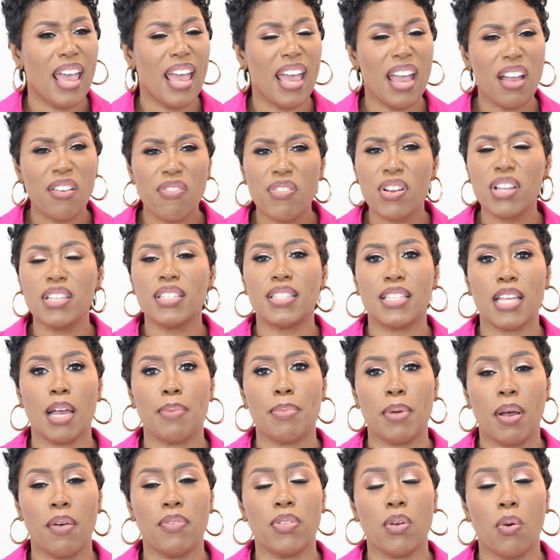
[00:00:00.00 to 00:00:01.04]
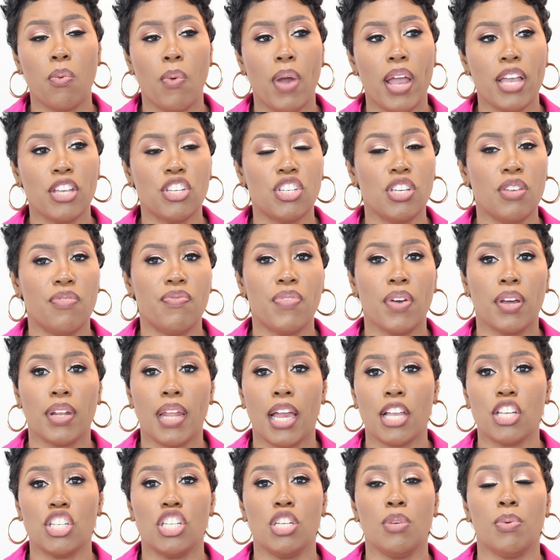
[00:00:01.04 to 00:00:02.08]
Every step of the way, she felt
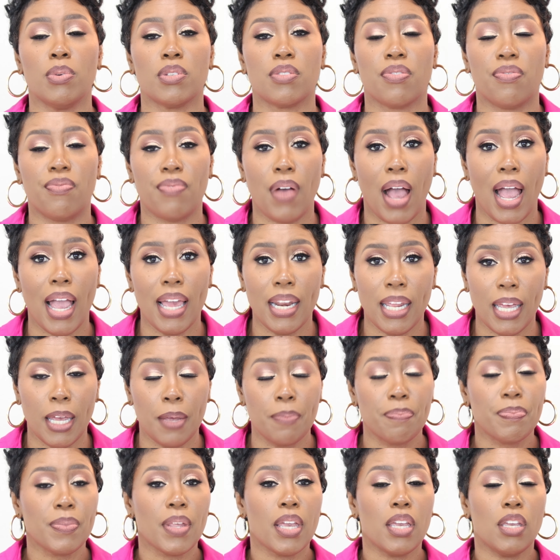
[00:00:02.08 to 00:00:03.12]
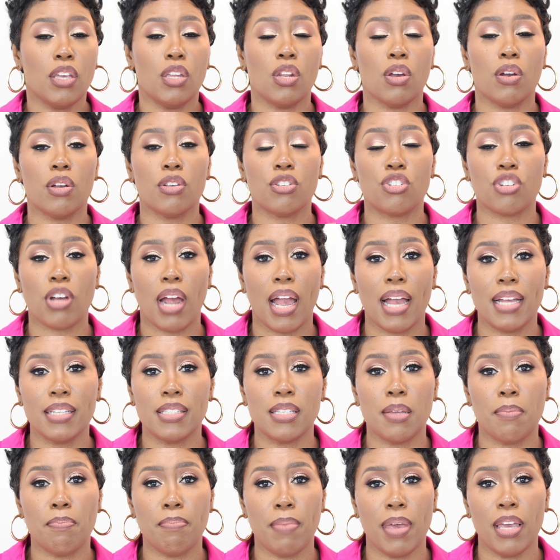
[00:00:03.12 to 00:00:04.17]
like she was fighting, and trying
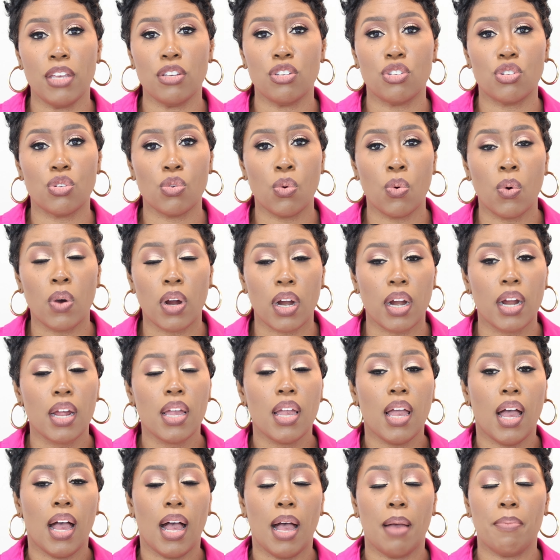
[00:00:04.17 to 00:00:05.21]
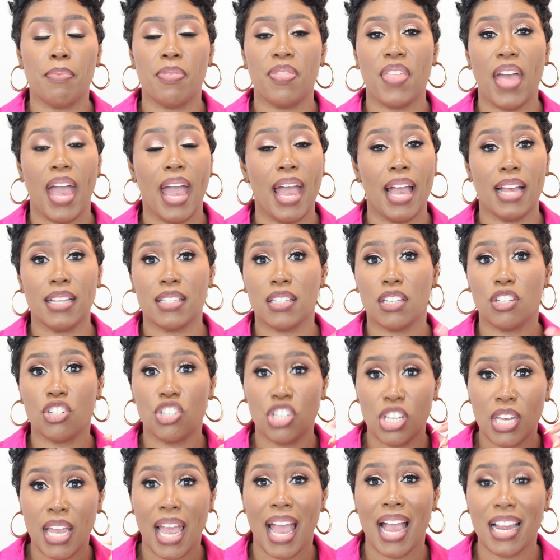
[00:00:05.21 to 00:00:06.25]
to make sure that
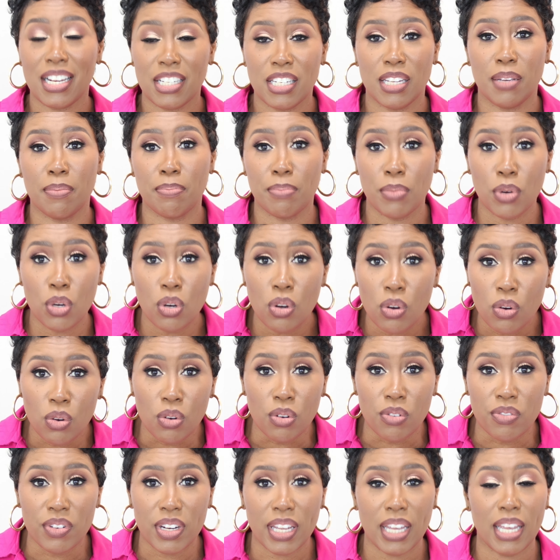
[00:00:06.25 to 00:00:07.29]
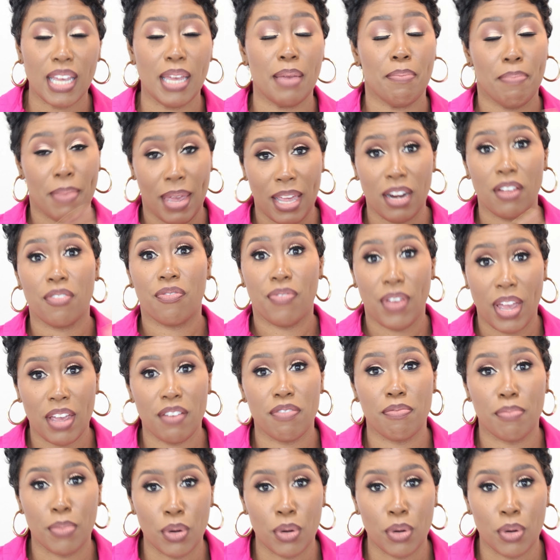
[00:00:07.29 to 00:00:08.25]
she actually moved and made a faith